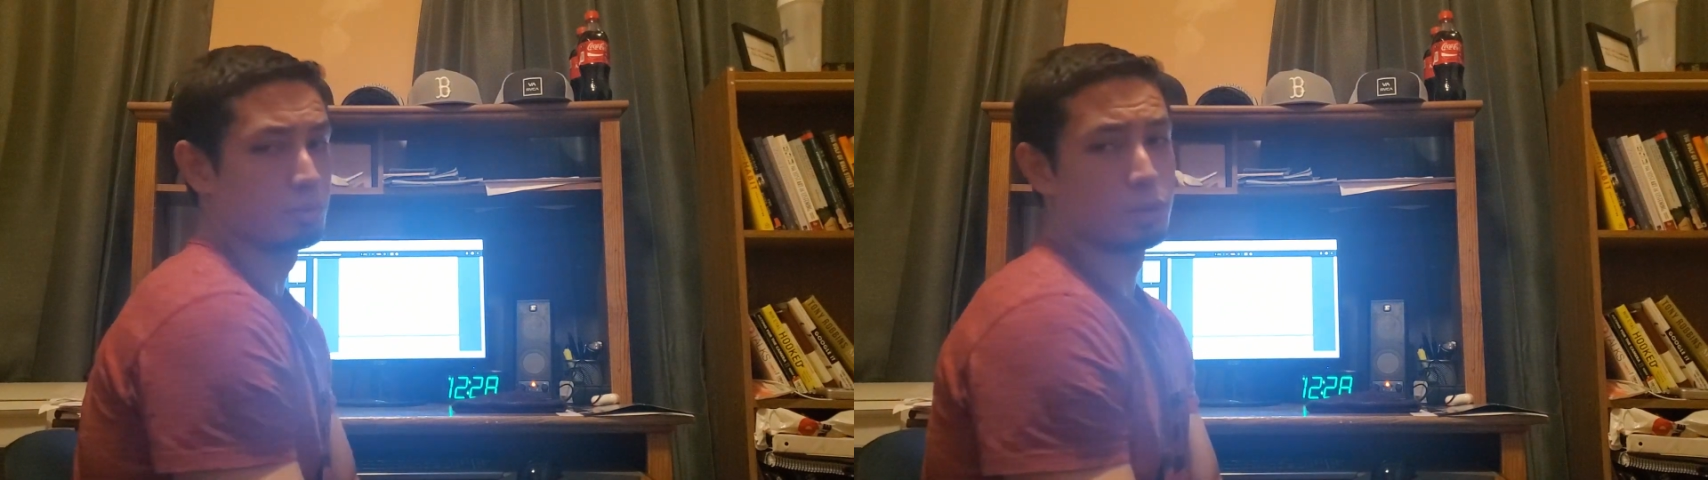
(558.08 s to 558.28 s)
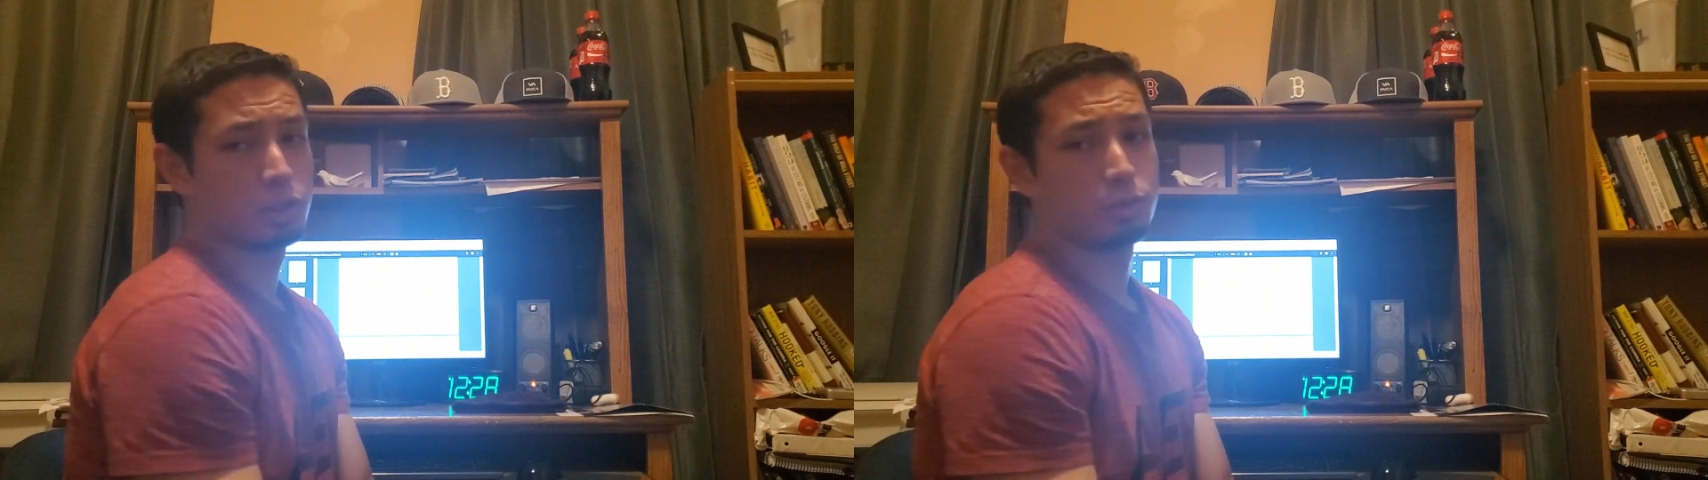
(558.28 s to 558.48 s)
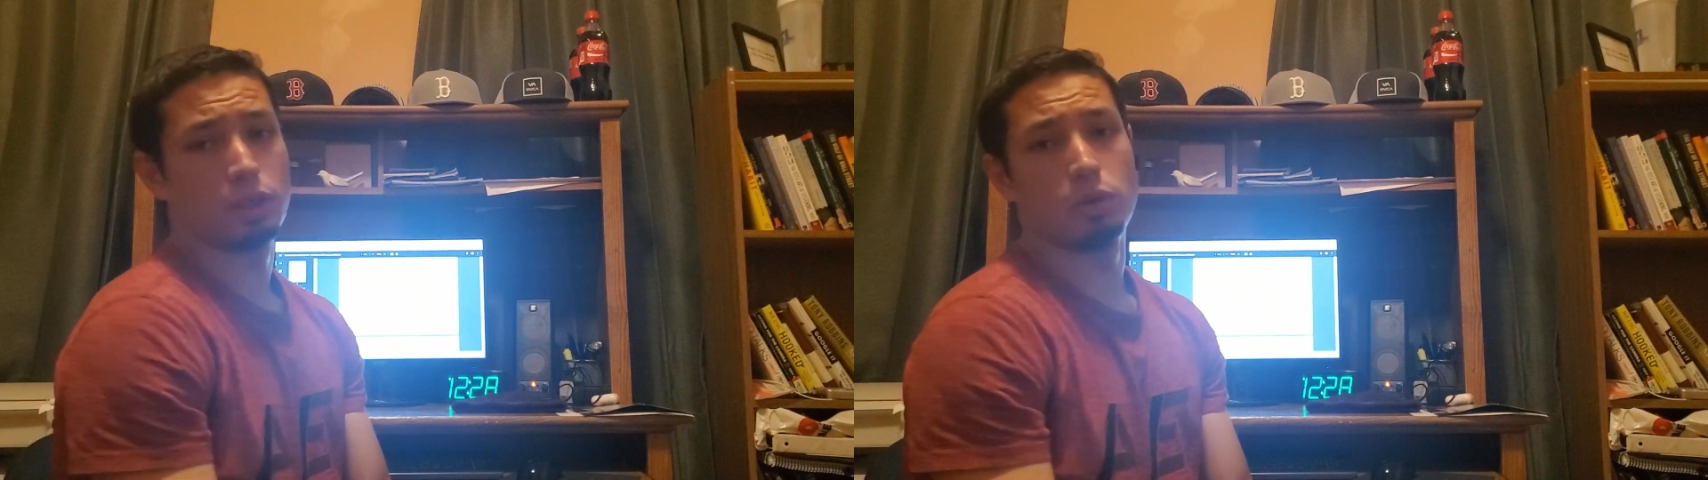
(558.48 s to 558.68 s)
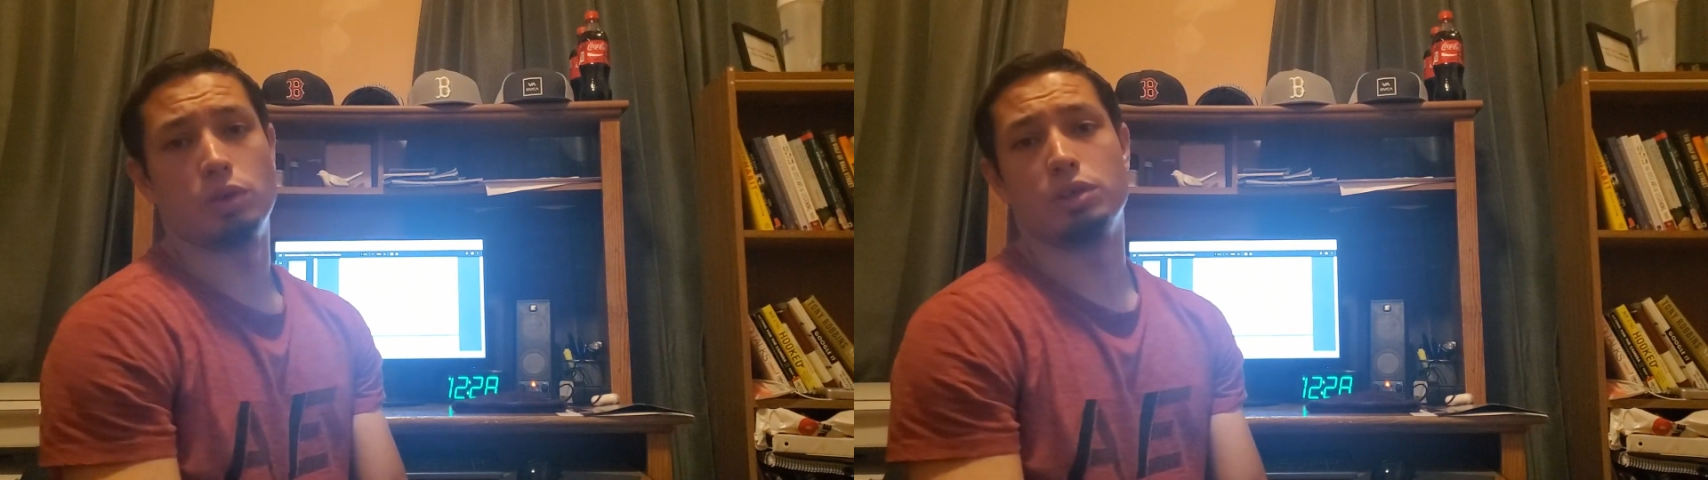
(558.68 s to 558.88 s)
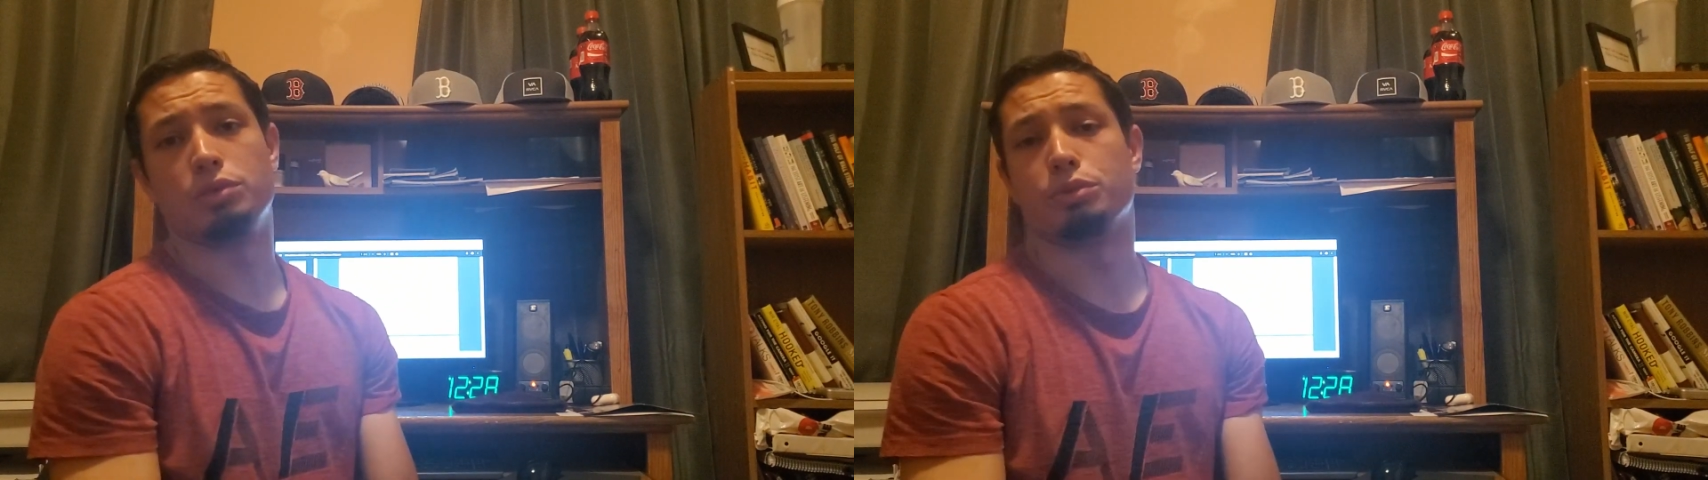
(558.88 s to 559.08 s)
much what I
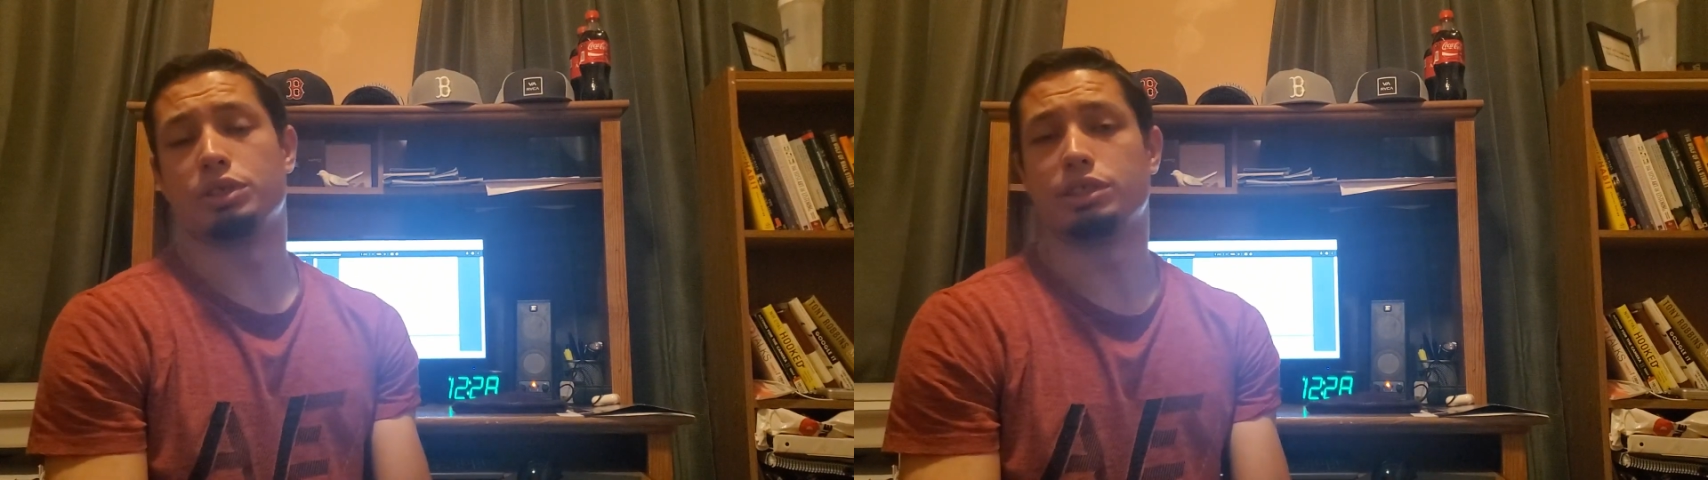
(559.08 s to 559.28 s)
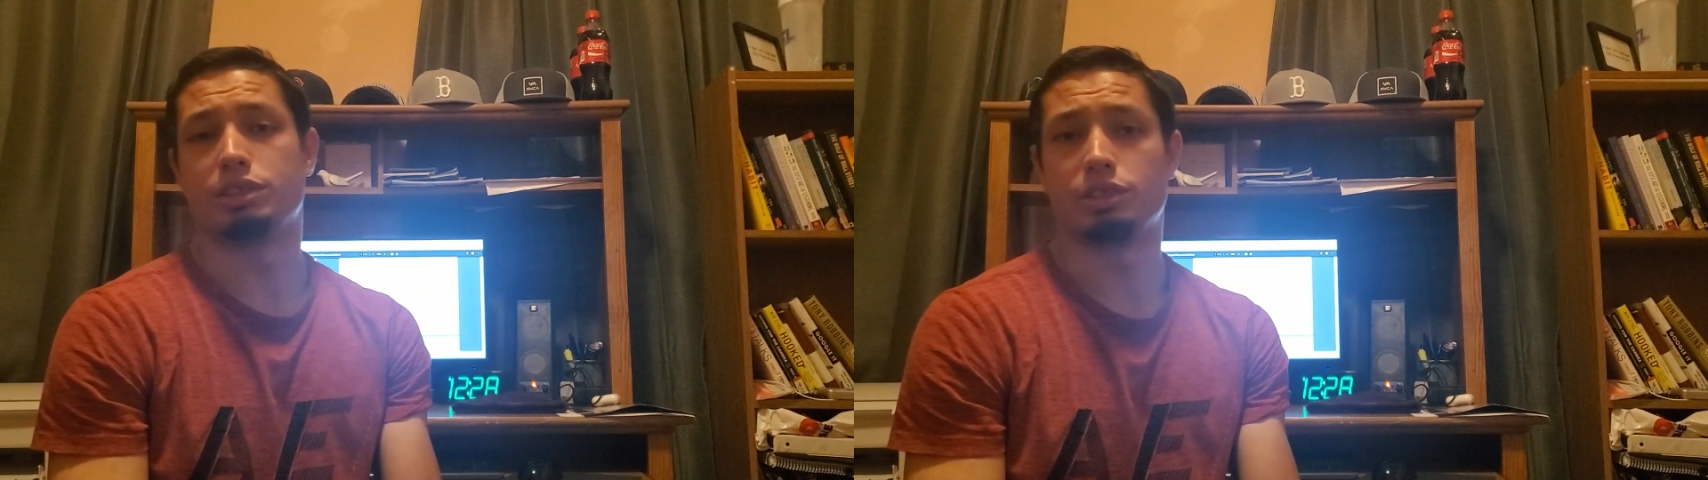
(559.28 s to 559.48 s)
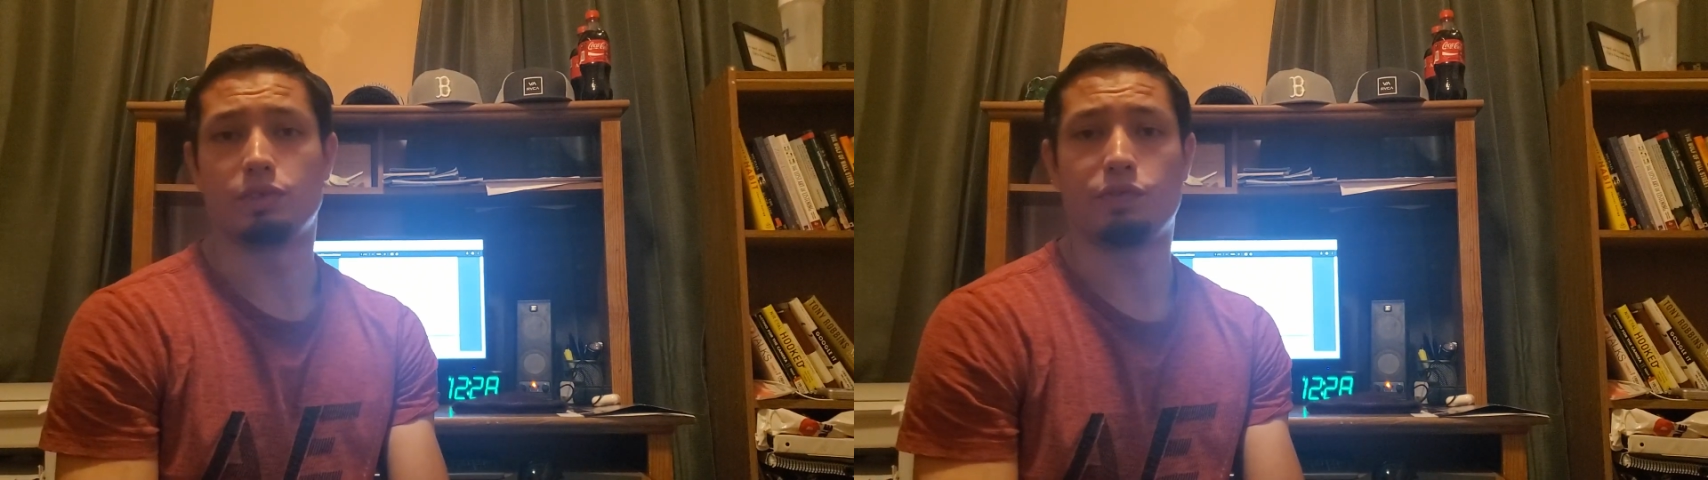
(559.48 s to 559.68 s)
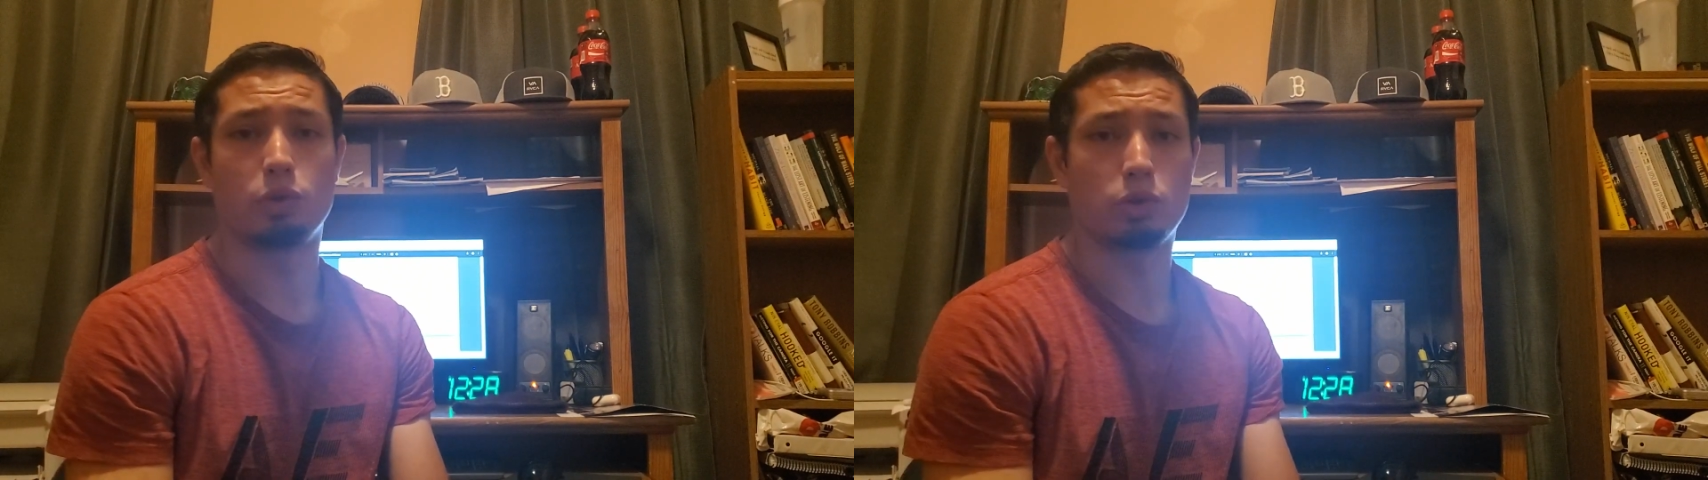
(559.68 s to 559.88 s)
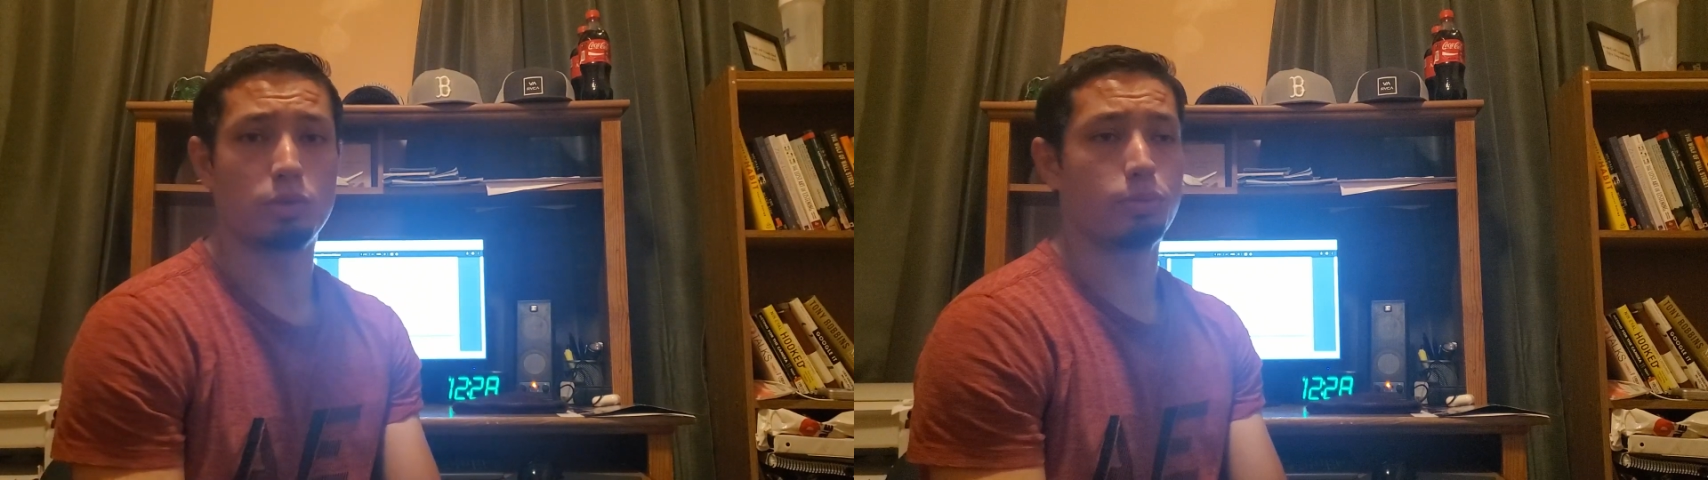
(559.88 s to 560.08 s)
wanted to bring to the focal